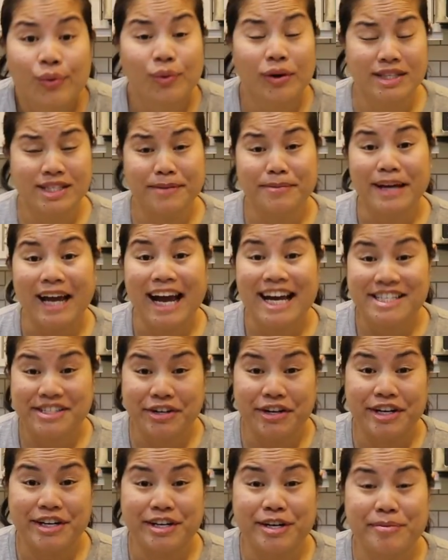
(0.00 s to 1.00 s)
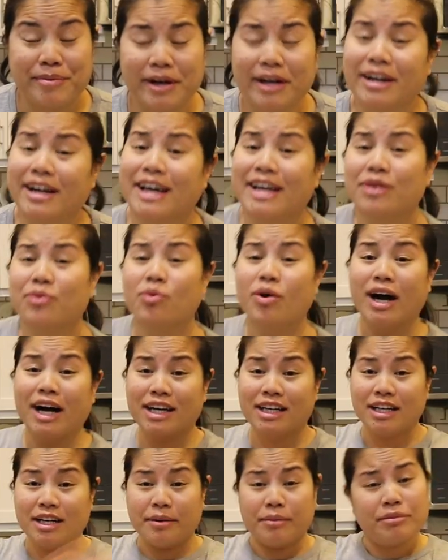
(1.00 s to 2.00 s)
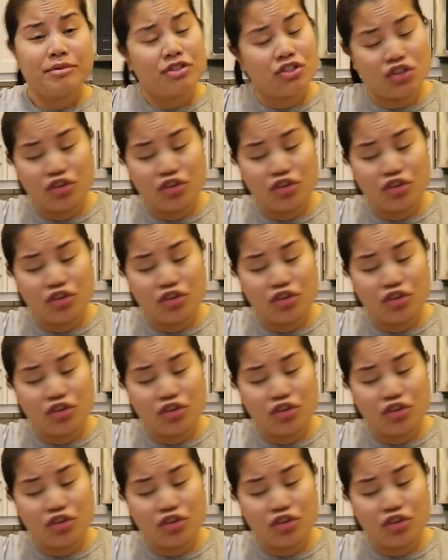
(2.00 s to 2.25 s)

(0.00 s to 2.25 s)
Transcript: What's up, guys? Nerdy Newb here, and welcome